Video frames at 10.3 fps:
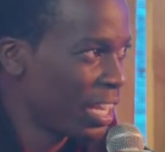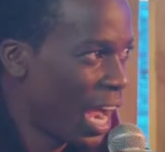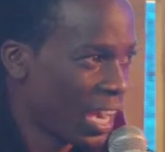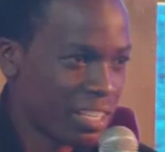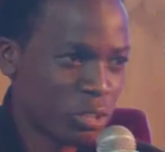
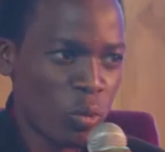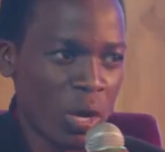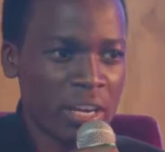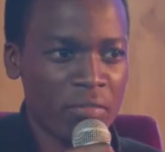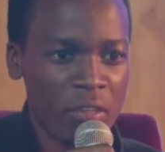And it's
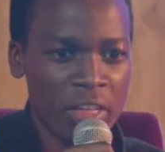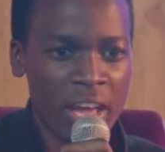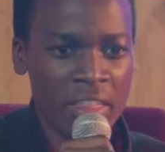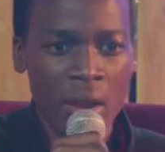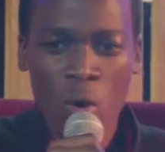working for the
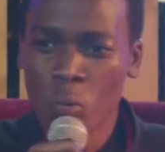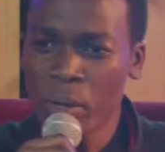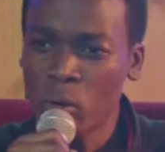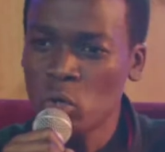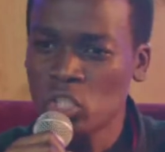other.
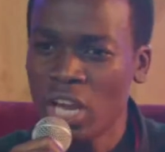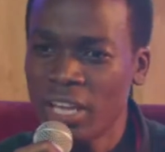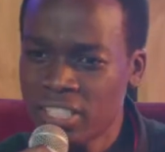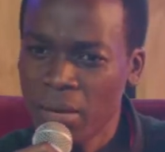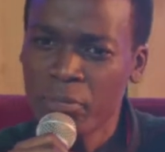Because
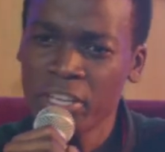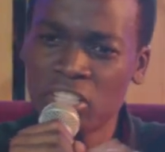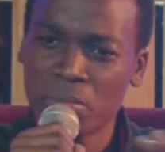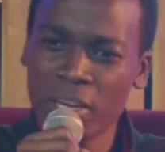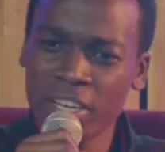something
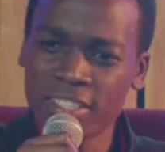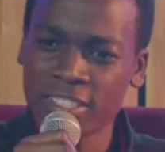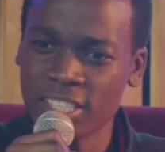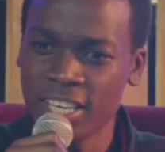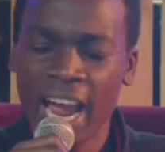is
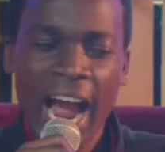missing.